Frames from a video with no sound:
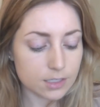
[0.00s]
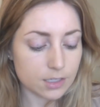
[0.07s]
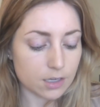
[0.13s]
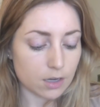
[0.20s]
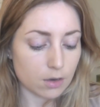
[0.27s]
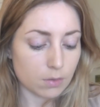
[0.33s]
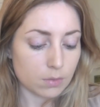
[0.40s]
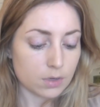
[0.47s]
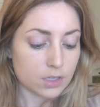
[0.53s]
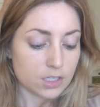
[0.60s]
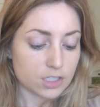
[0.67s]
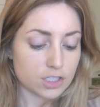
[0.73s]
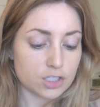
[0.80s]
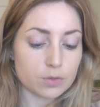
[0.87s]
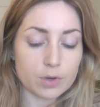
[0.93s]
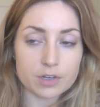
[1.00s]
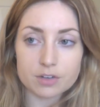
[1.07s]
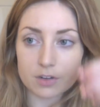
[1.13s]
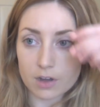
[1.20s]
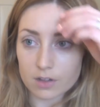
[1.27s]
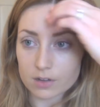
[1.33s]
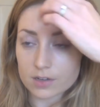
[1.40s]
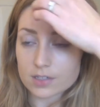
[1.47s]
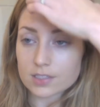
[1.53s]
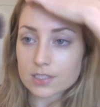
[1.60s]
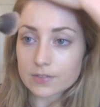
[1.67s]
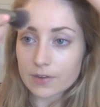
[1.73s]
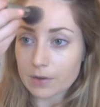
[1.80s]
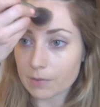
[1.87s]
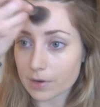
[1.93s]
you know, $200 if I